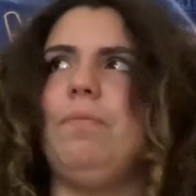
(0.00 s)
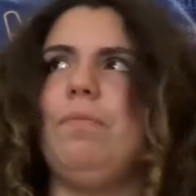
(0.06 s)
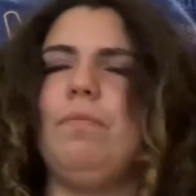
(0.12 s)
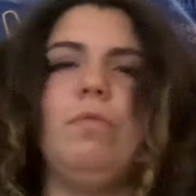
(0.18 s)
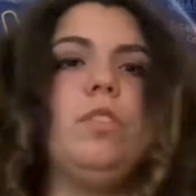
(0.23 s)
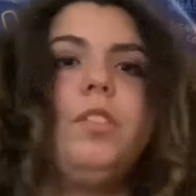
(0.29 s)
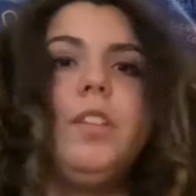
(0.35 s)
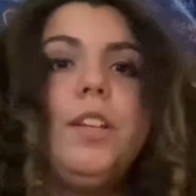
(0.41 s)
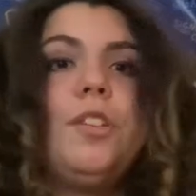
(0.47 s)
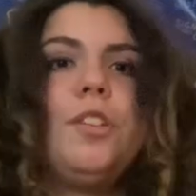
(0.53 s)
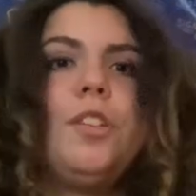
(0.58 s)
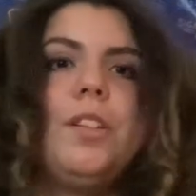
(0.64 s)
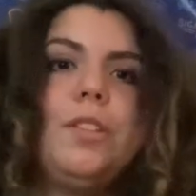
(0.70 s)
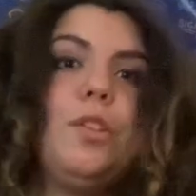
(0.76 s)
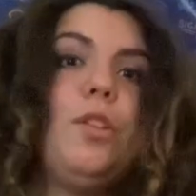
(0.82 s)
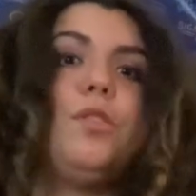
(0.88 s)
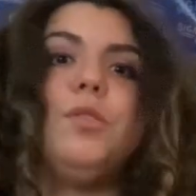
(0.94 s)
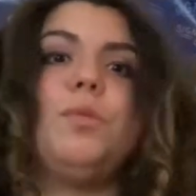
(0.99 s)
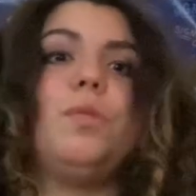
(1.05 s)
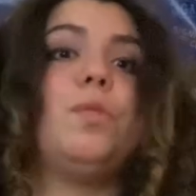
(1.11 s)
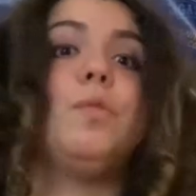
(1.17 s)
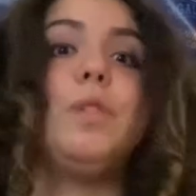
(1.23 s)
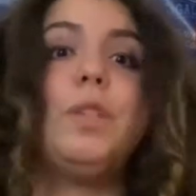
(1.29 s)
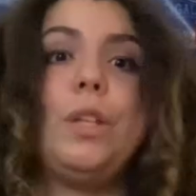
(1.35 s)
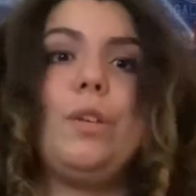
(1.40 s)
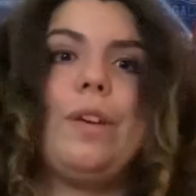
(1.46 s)
religion is also a
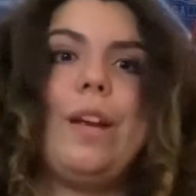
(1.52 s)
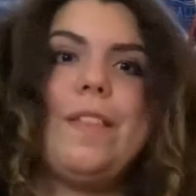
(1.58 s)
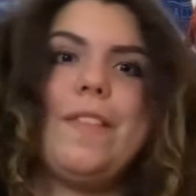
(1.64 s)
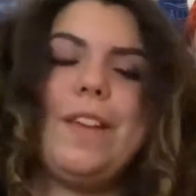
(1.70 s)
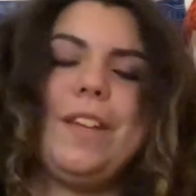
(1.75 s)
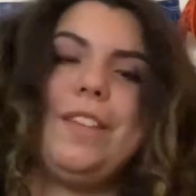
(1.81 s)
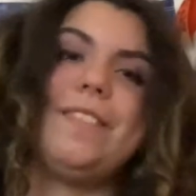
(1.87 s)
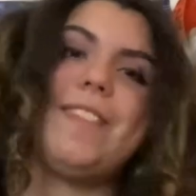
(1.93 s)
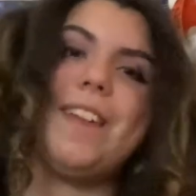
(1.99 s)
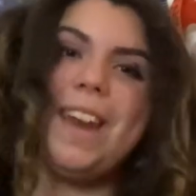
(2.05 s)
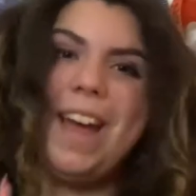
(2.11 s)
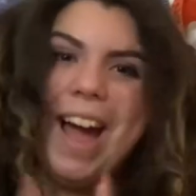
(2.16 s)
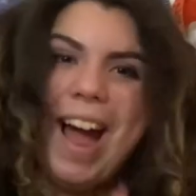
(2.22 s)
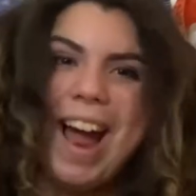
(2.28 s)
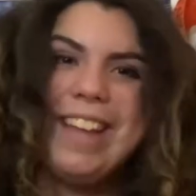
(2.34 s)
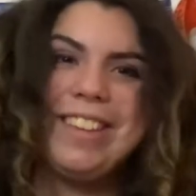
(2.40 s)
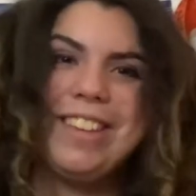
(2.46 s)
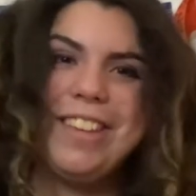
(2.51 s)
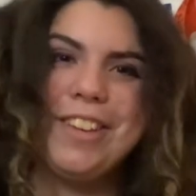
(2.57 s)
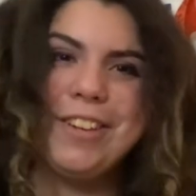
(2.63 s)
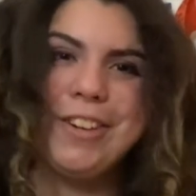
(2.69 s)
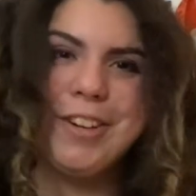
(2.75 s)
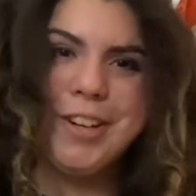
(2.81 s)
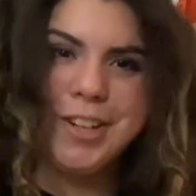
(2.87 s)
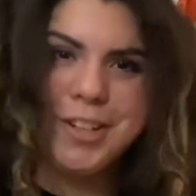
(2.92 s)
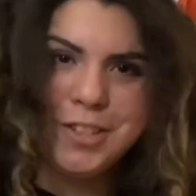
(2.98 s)
really great thing that I highly
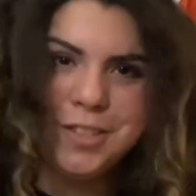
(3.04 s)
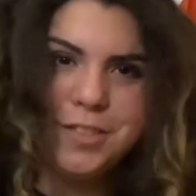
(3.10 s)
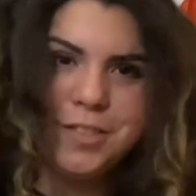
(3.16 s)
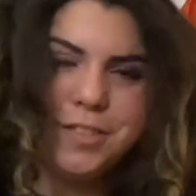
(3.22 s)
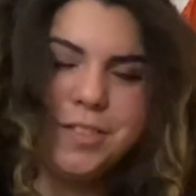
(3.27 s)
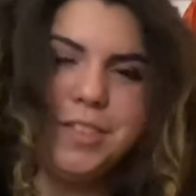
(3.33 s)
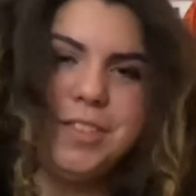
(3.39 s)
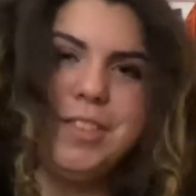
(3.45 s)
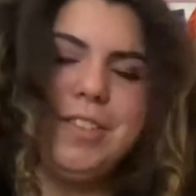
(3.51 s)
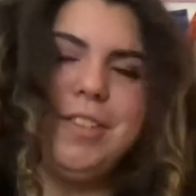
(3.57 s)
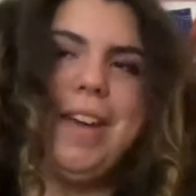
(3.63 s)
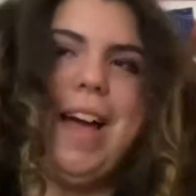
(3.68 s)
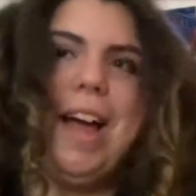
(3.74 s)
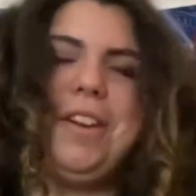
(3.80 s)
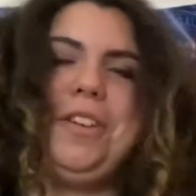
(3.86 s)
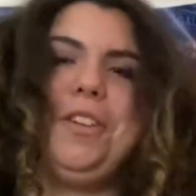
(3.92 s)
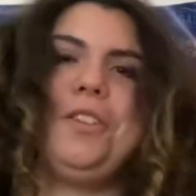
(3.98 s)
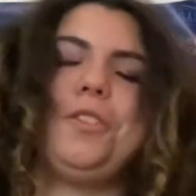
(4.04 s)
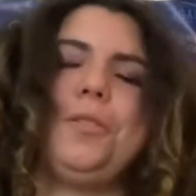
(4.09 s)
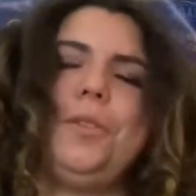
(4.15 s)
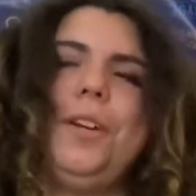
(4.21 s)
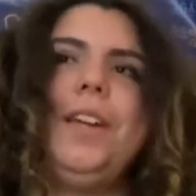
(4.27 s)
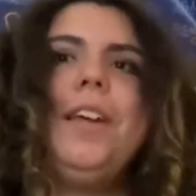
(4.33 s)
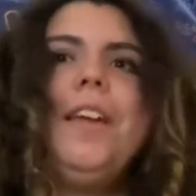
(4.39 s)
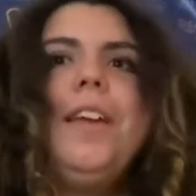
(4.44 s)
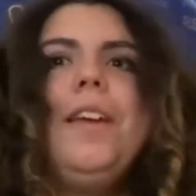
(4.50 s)
encourage to add into your
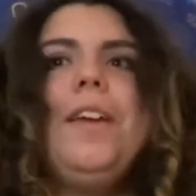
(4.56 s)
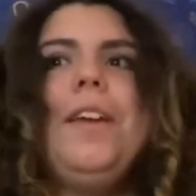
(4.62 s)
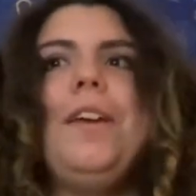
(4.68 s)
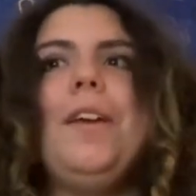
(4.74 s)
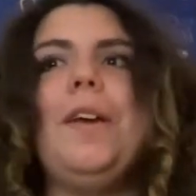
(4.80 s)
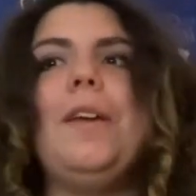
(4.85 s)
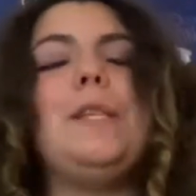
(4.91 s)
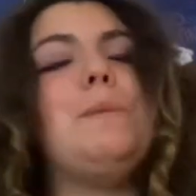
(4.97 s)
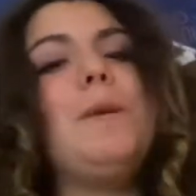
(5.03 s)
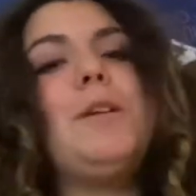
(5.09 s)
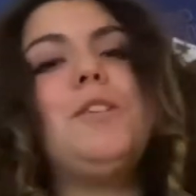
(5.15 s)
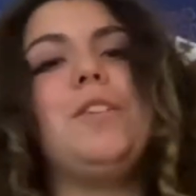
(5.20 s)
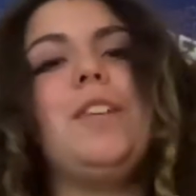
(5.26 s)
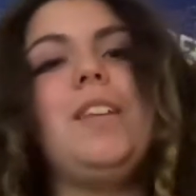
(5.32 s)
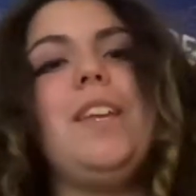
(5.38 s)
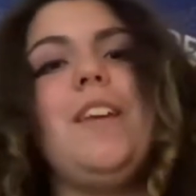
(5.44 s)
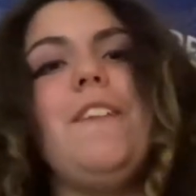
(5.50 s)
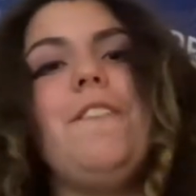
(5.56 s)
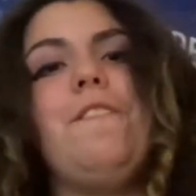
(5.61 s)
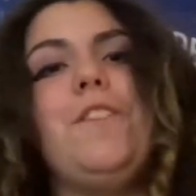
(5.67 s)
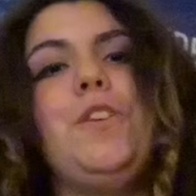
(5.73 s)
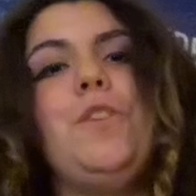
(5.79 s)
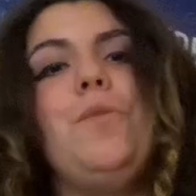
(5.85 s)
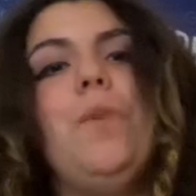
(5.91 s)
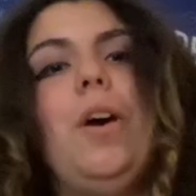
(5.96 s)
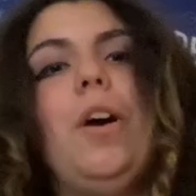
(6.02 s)
story, especially if
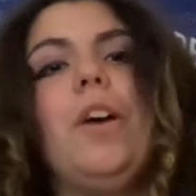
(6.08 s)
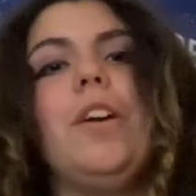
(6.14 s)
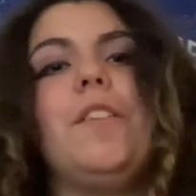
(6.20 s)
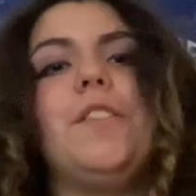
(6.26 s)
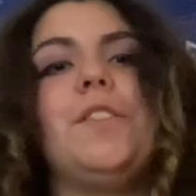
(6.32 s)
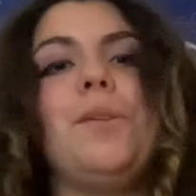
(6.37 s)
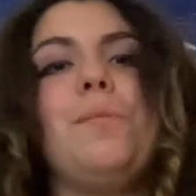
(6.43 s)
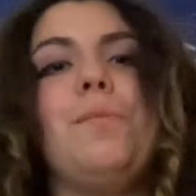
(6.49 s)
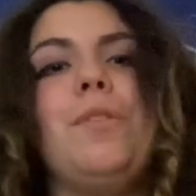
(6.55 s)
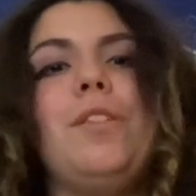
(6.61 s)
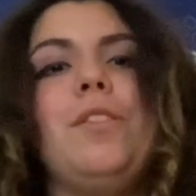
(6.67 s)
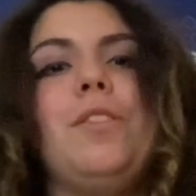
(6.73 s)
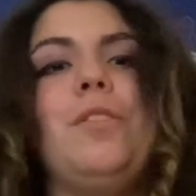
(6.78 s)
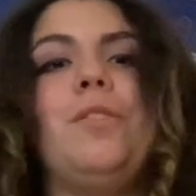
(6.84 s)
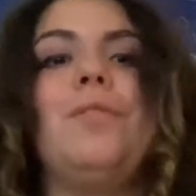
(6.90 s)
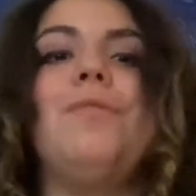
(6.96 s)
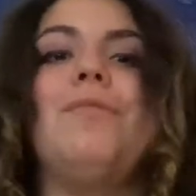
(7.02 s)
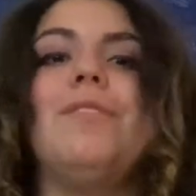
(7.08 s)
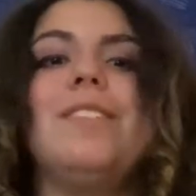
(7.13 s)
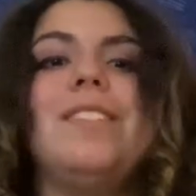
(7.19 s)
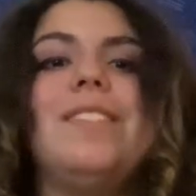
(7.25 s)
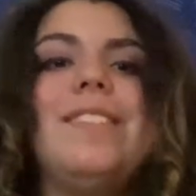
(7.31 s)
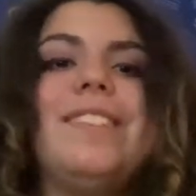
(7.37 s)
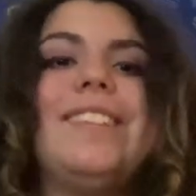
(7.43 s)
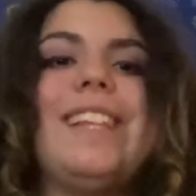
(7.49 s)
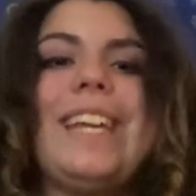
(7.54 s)
you are someone who,
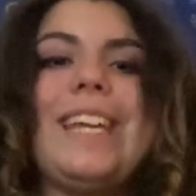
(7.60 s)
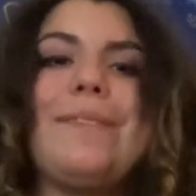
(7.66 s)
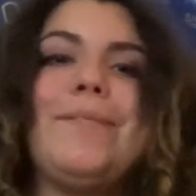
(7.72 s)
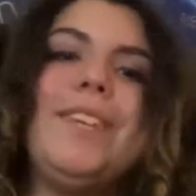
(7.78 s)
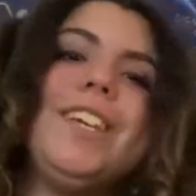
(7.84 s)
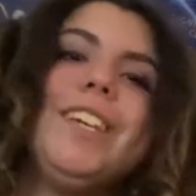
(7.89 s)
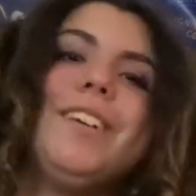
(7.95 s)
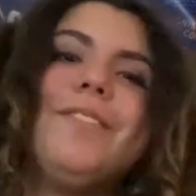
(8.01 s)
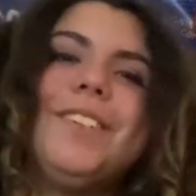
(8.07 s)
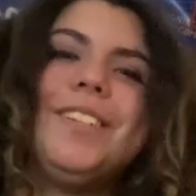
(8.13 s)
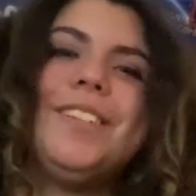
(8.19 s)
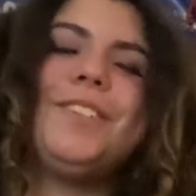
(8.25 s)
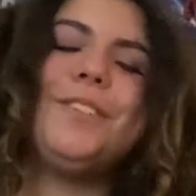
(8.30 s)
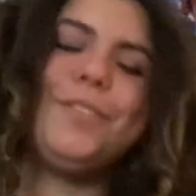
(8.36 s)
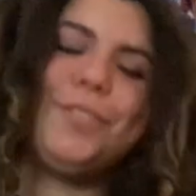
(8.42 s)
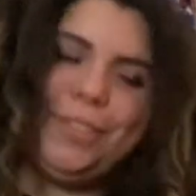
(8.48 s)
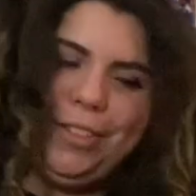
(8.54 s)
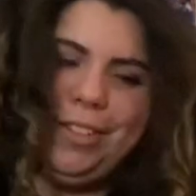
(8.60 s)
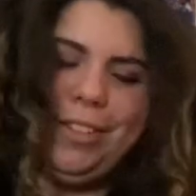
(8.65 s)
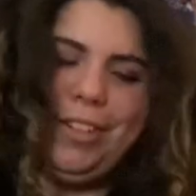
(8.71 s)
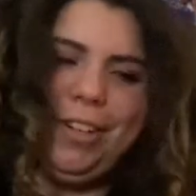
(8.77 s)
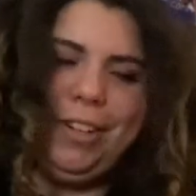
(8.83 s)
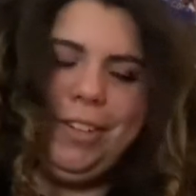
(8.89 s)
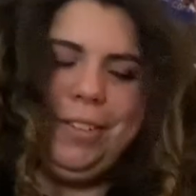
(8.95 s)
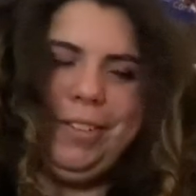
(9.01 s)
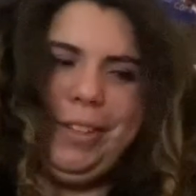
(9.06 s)
like me, was
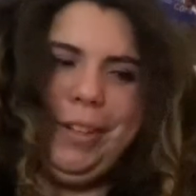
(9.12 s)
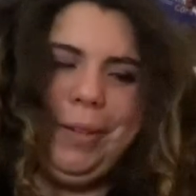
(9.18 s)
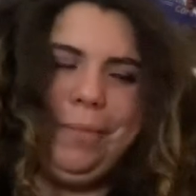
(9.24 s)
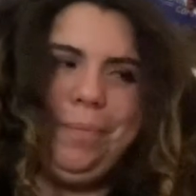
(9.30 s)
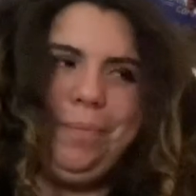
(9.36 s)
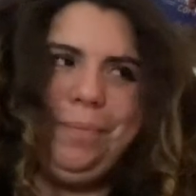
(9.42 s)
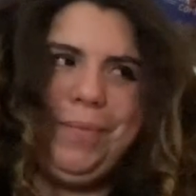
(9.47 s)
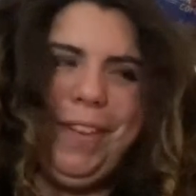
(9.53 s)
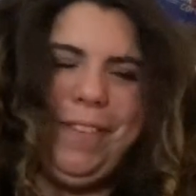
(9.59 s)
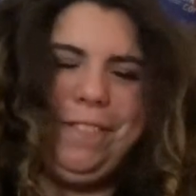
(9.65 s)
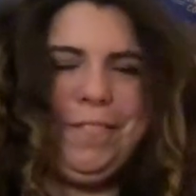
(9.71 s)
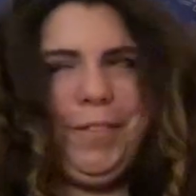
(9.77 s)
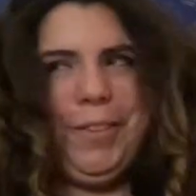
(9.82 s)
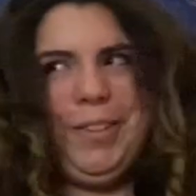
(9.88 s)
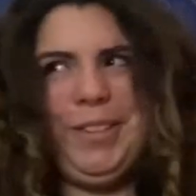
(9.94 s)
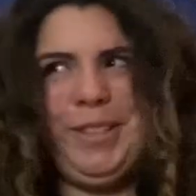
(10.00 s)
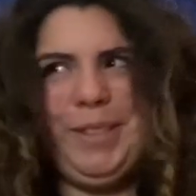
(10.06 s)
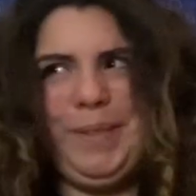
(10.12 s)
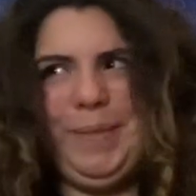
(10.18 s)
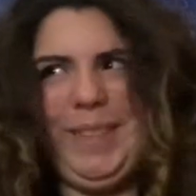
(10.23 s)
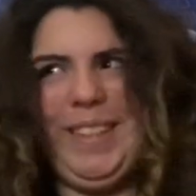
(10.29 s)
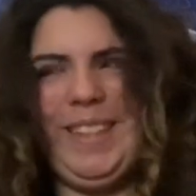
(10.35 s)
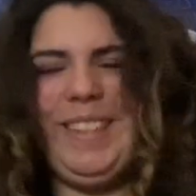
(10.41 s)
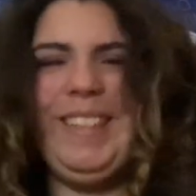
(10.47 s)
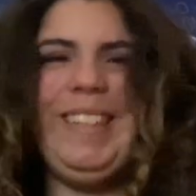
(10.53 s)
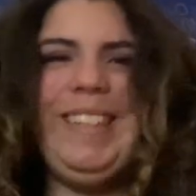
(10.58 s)
forced,
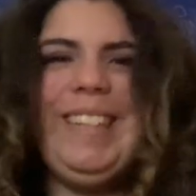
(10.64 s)
but,